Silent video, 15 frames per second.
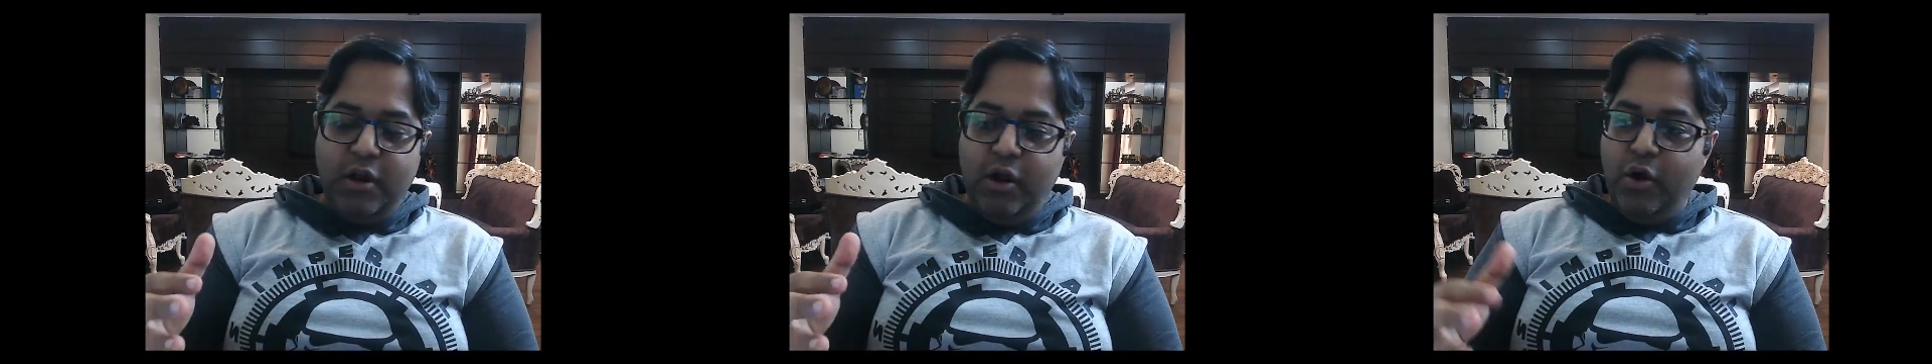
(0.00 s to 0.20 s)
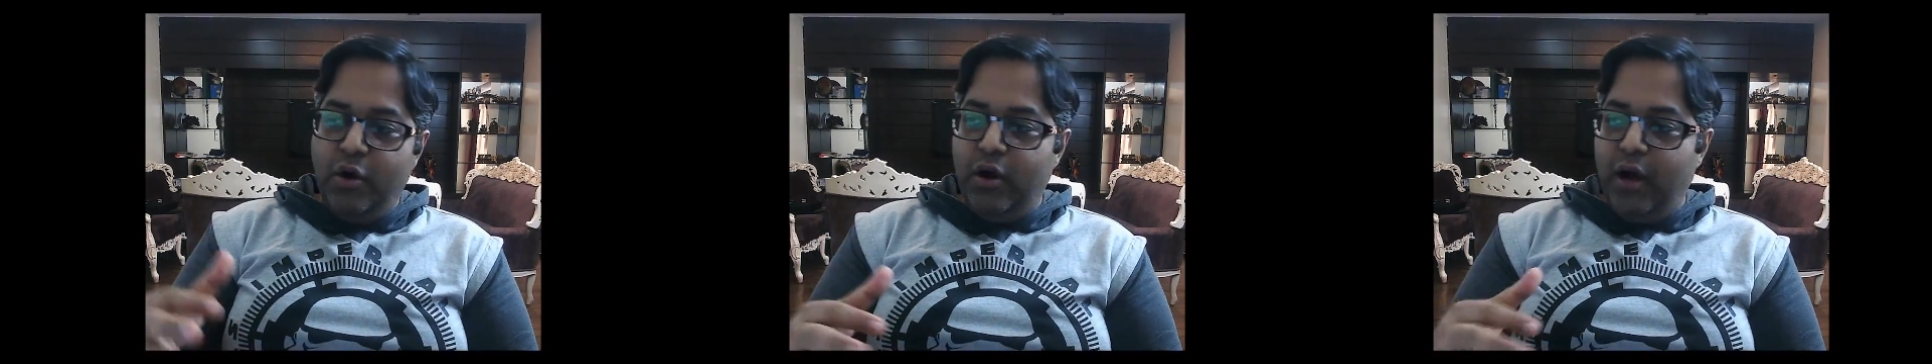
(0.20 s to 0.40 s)

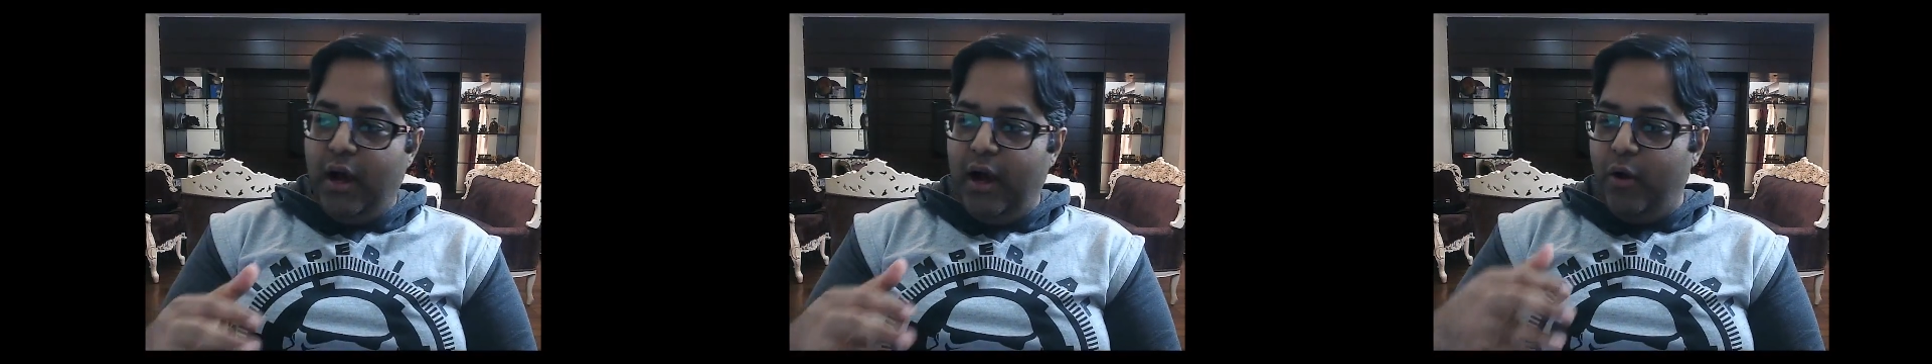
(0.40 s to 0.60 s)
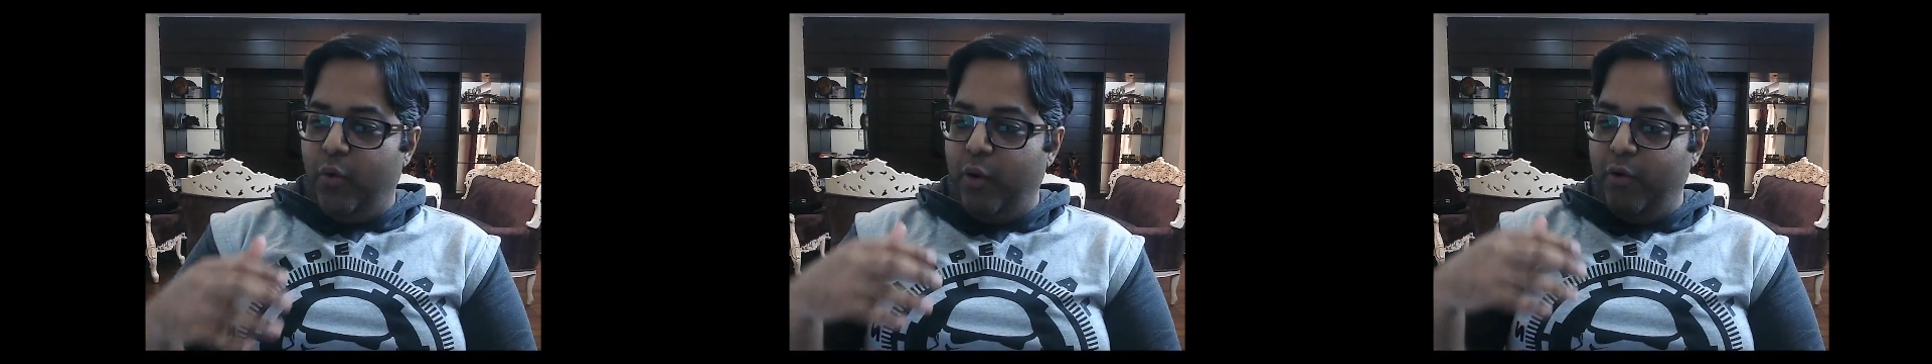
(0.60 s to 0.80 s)

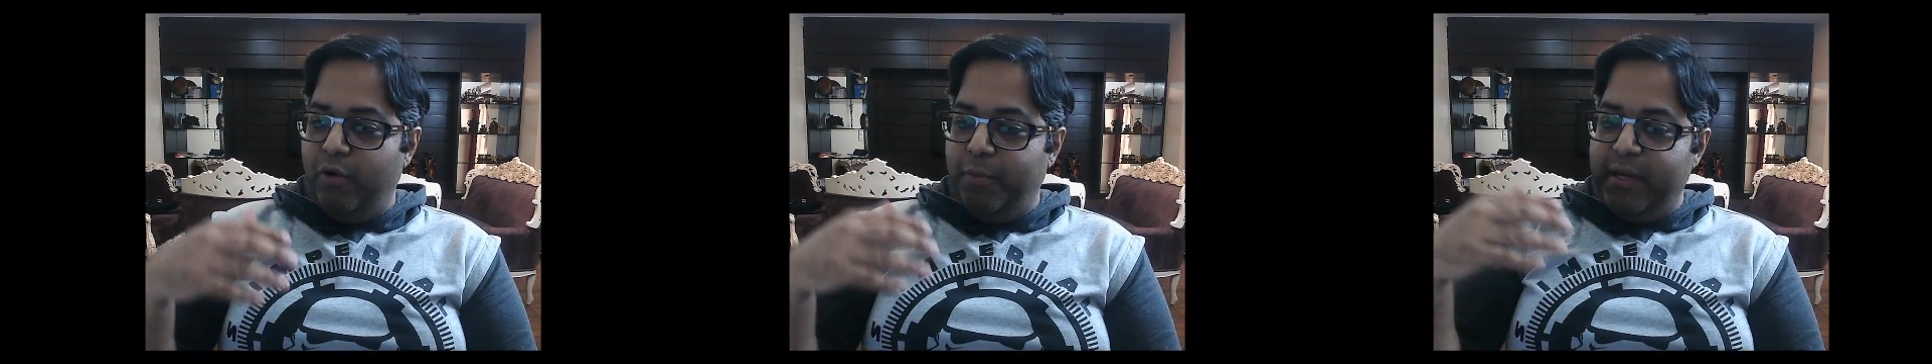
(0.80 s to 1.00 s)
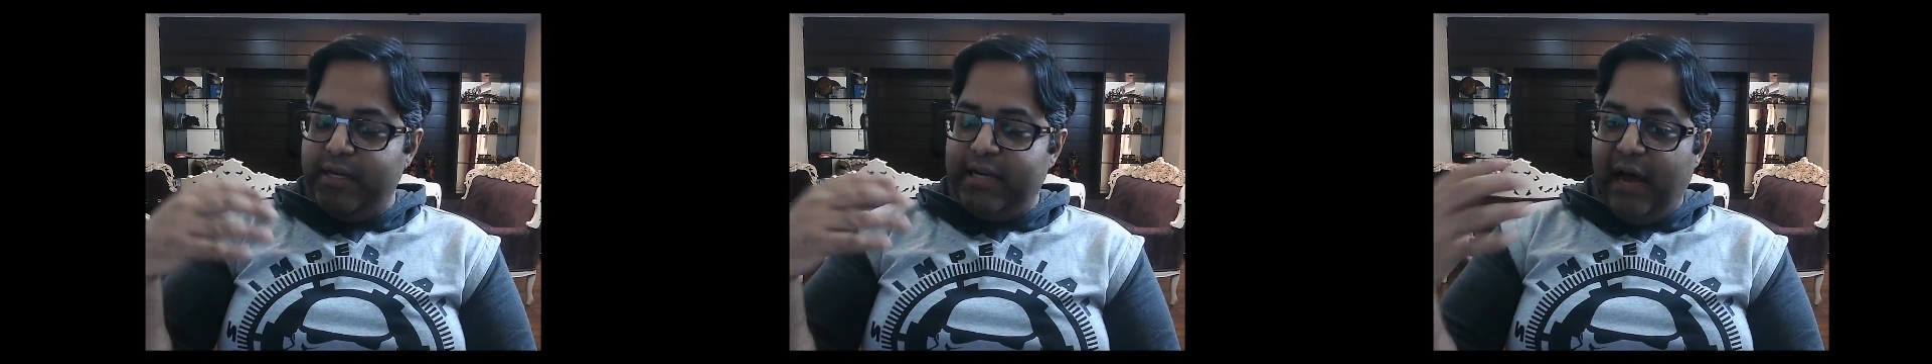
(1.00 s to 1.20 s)
we will
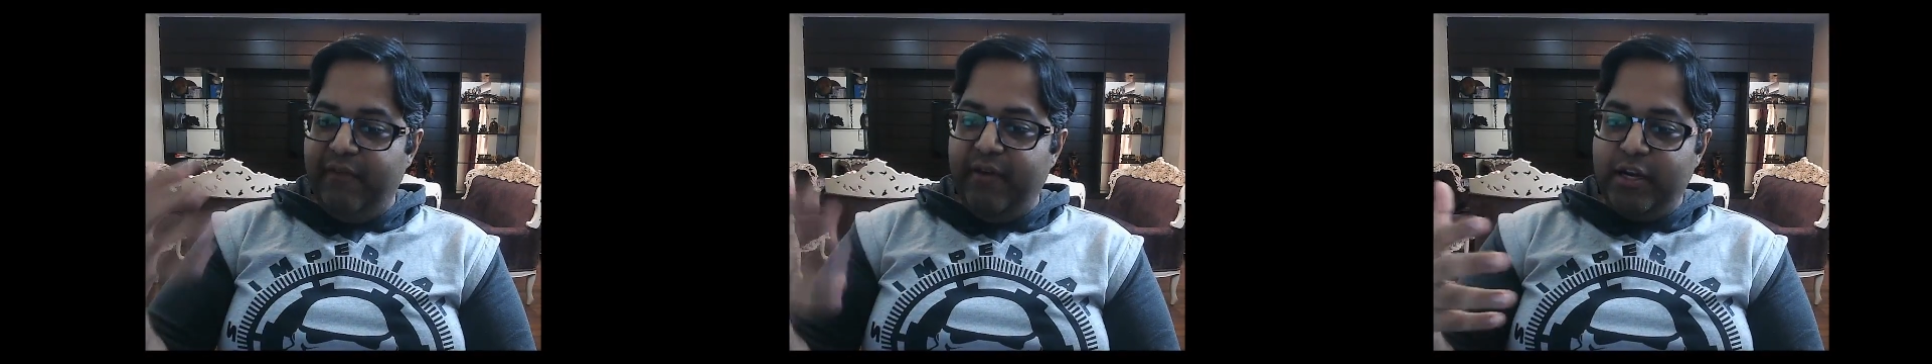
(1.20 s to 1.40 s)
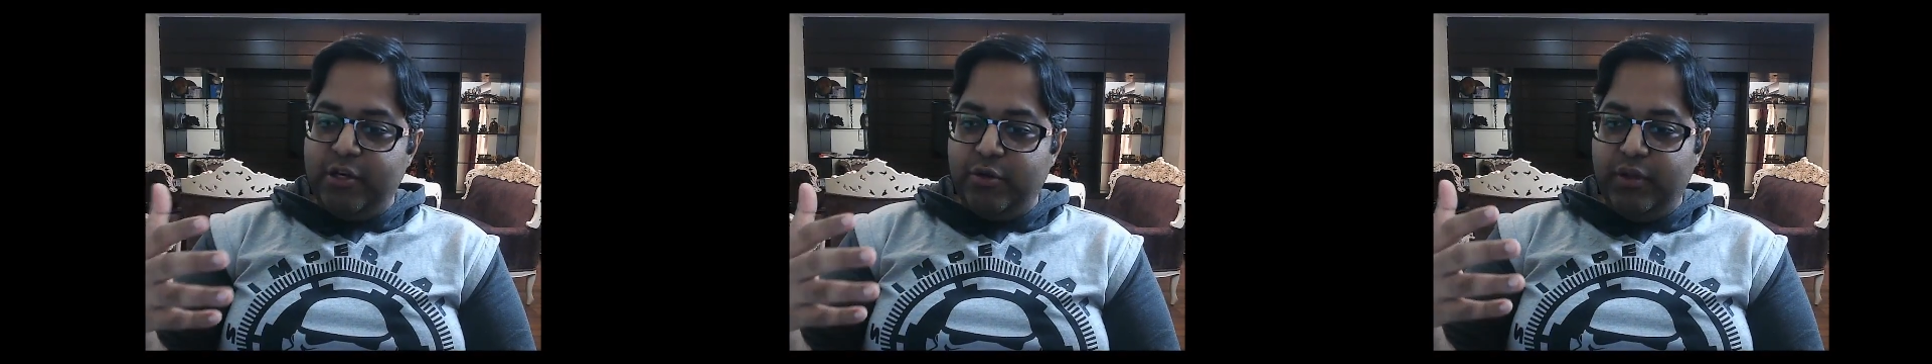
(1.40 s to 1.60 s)
be
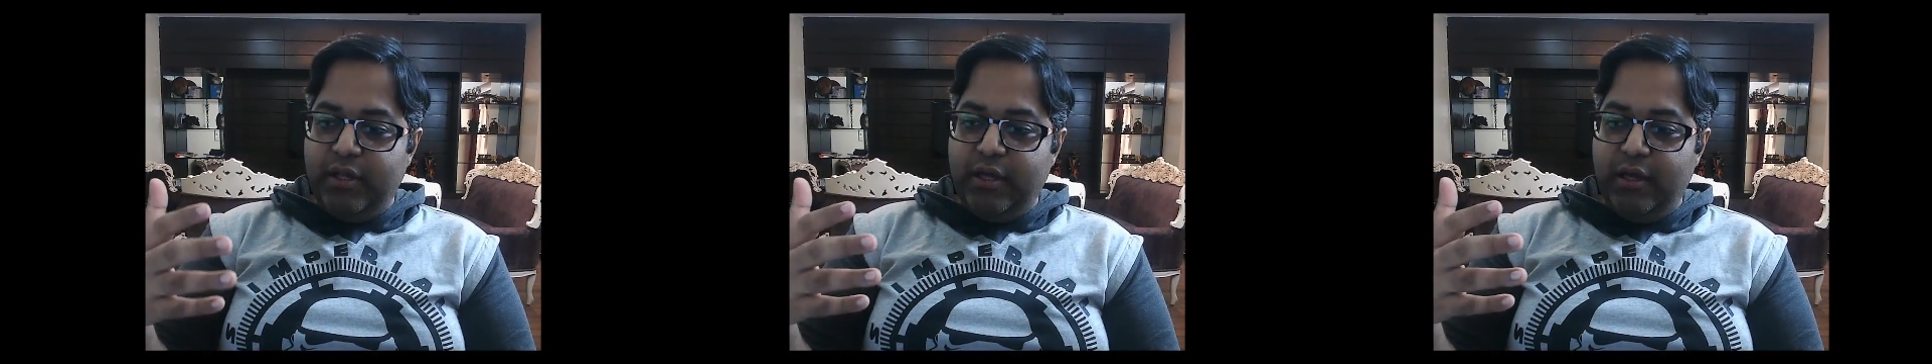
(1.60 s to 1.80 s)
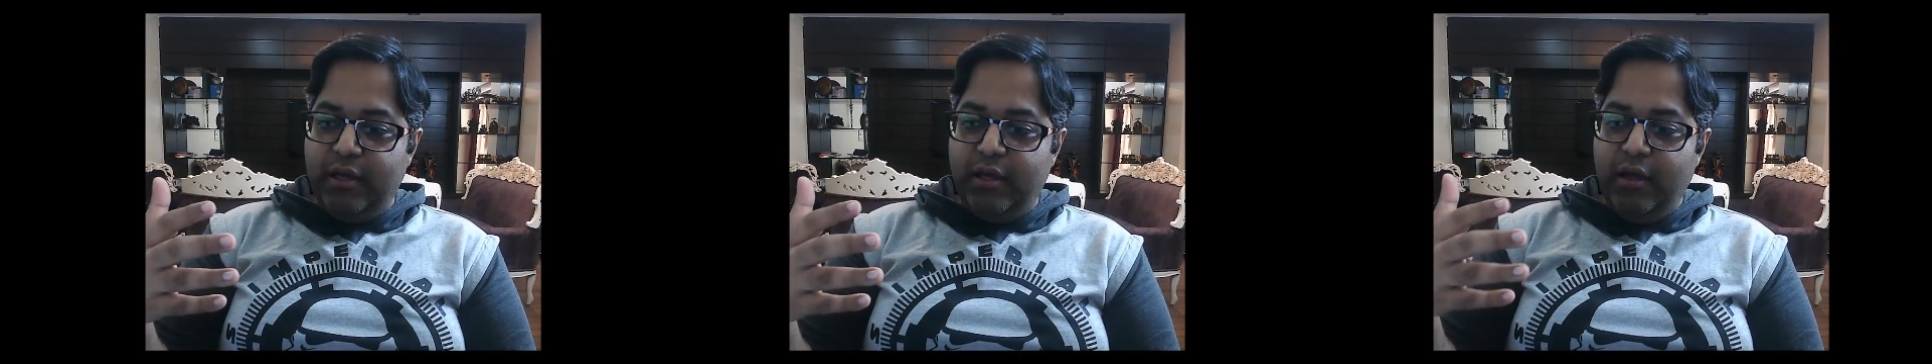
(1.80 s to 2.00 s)
diving into
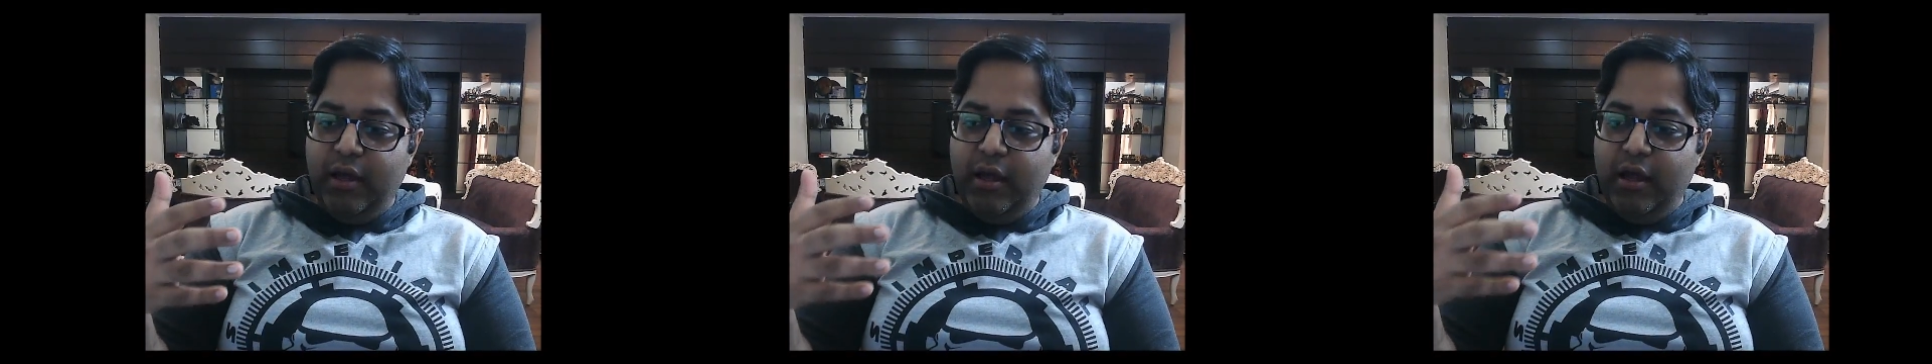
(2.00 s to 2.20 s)
the